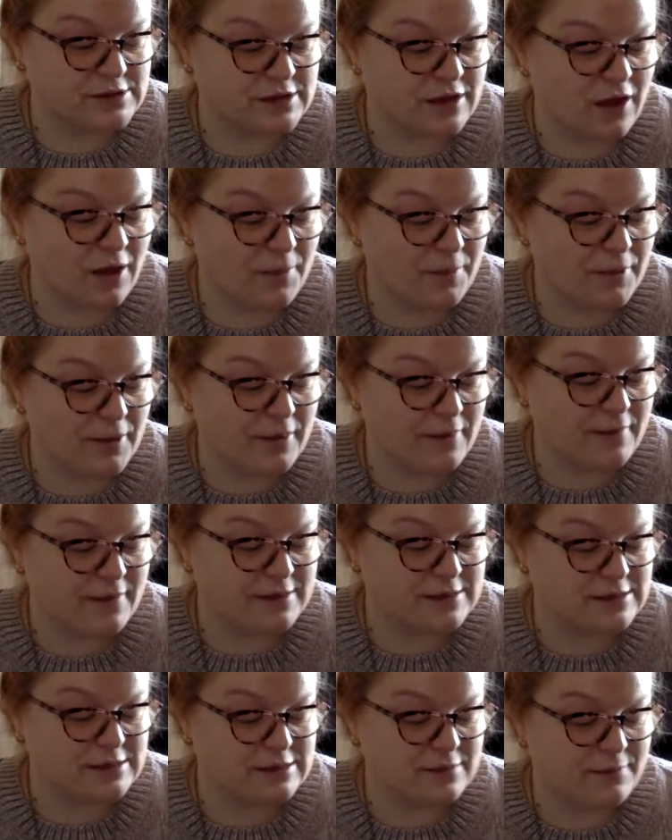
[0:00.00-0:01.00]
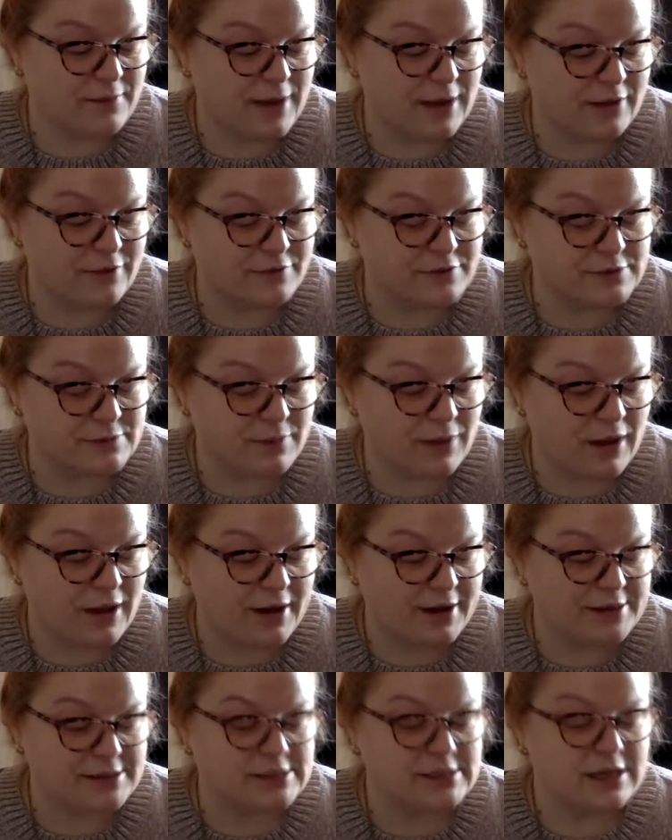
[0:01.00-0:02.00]
cup in, that's in the back of his
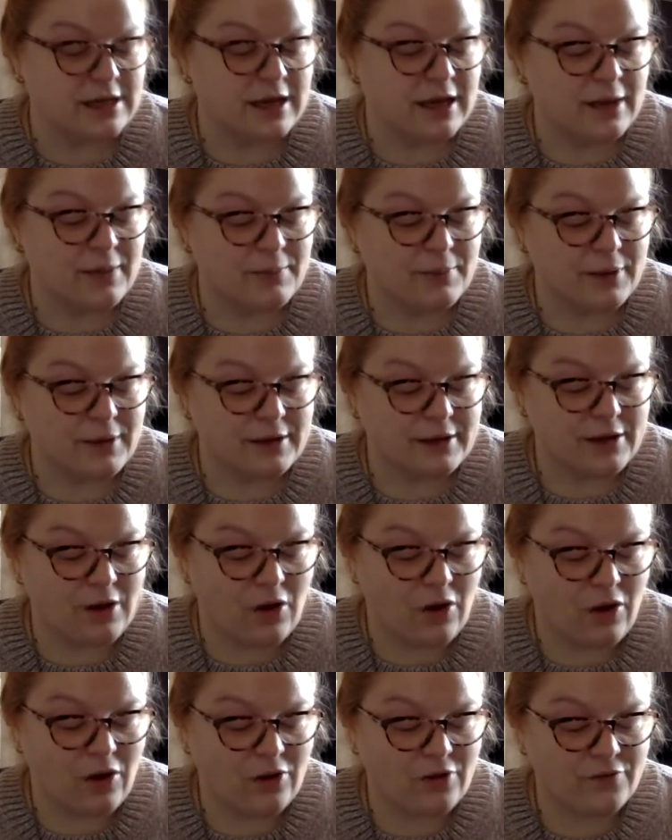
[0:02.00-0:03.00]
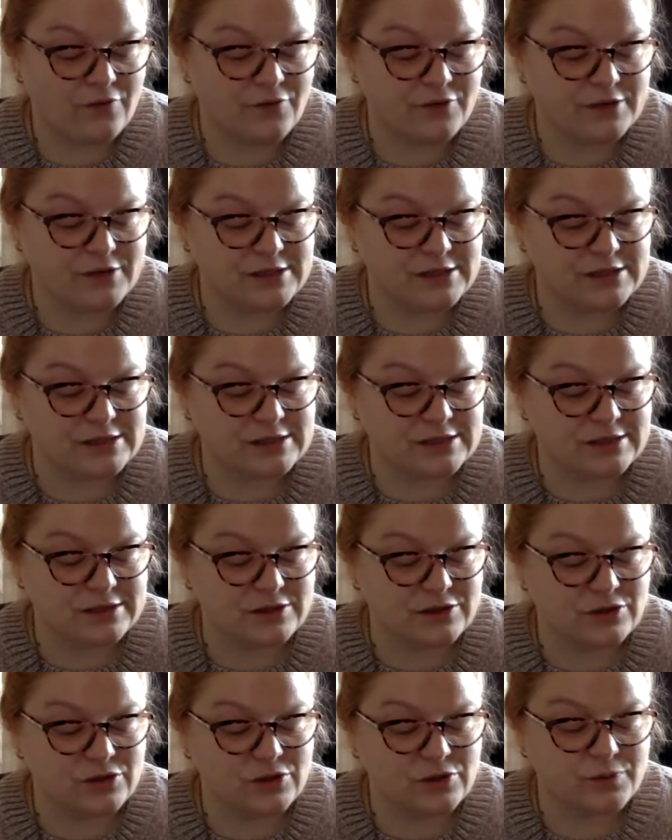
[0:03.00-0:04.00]
mind. But all of this
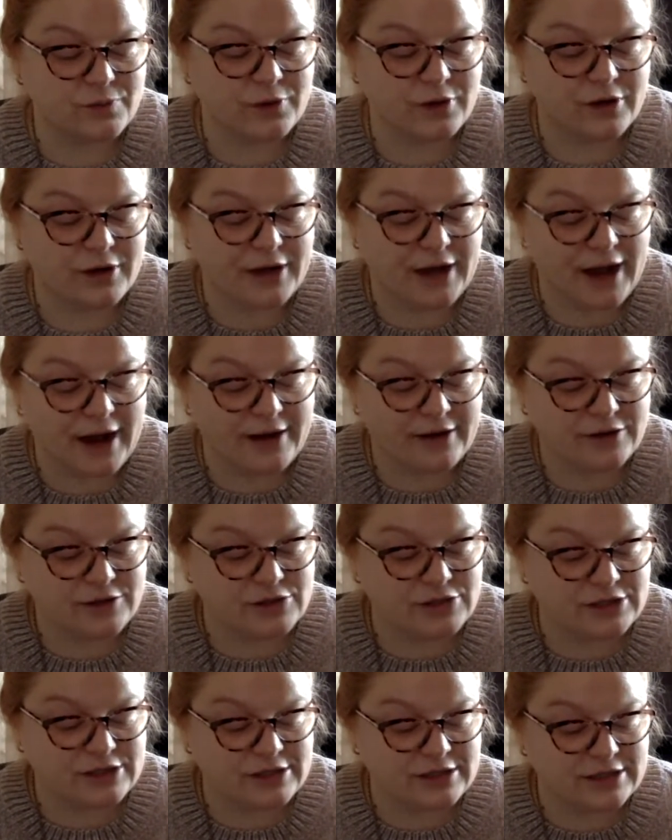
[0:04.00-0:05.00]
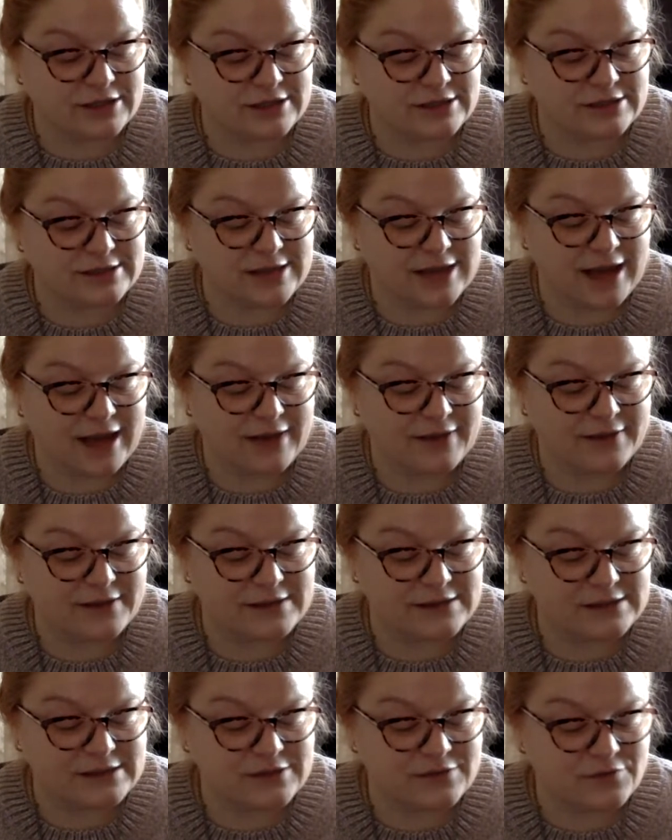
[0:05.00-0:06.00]
third-party energy that he's had
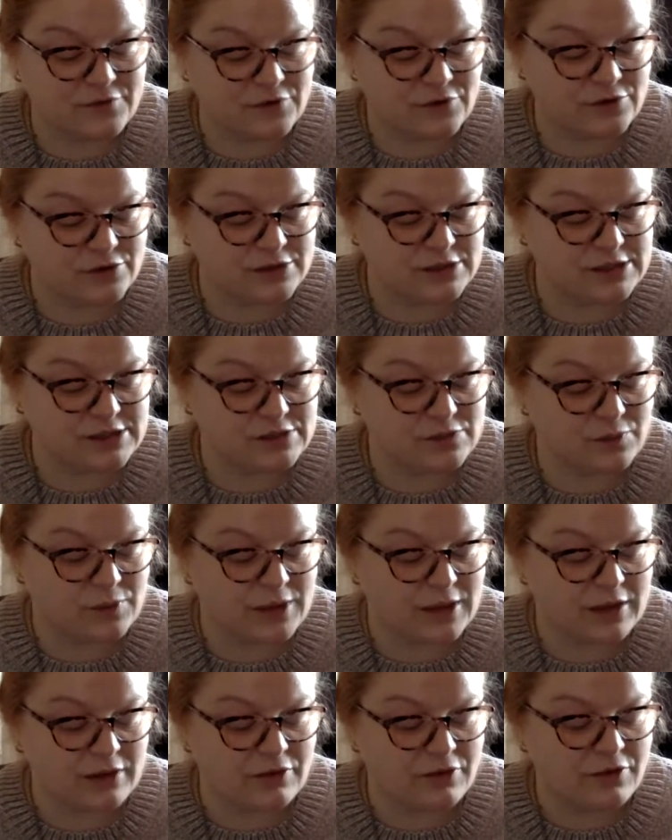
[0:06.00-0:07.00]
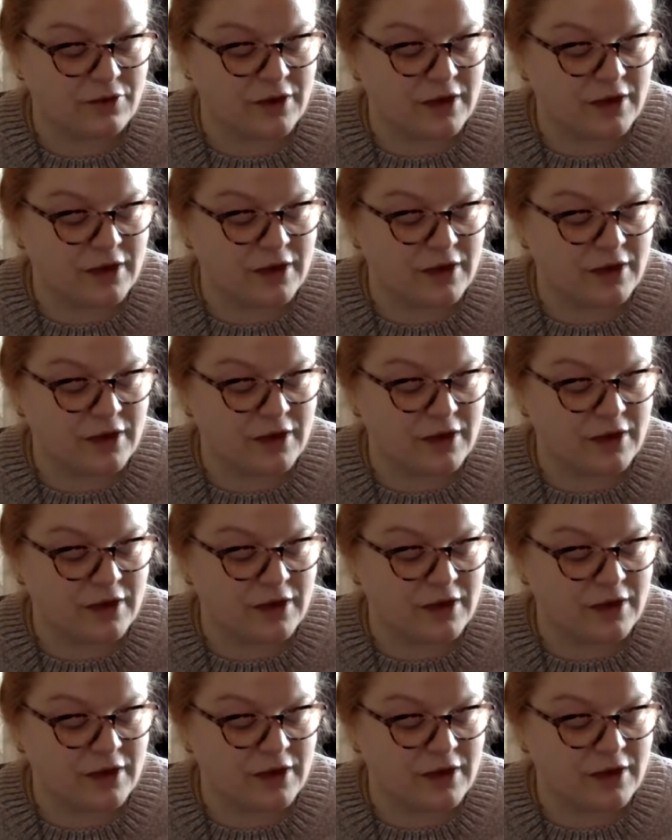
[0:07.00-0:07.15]
these difficulties with